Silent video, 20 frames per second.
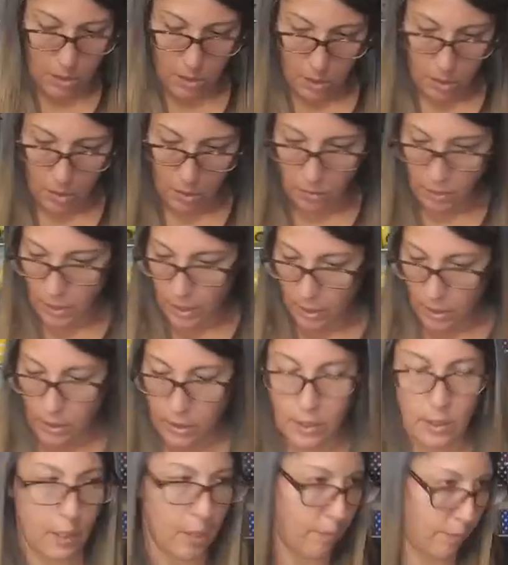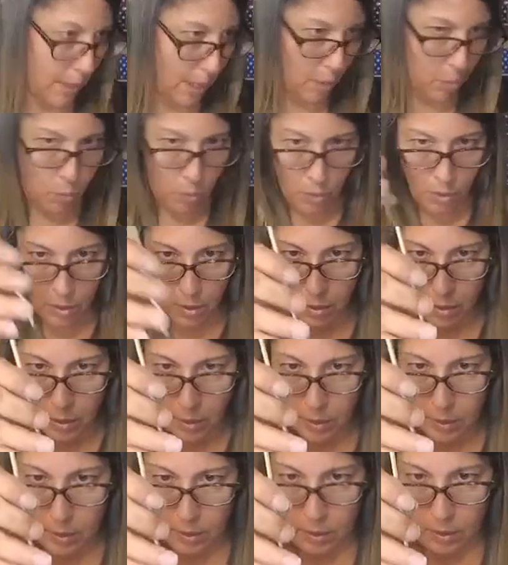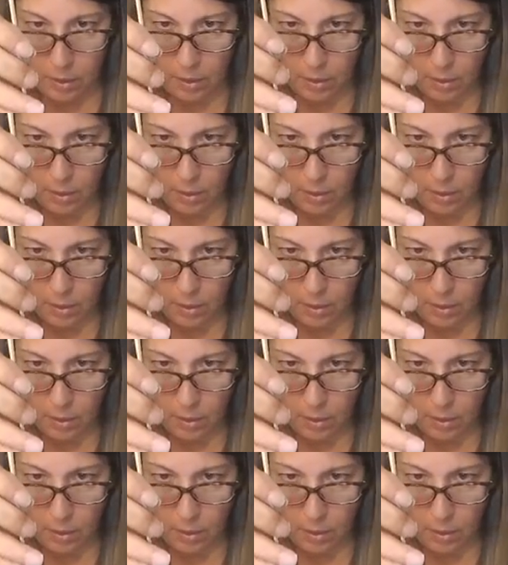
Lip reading: All right, let's see if that works.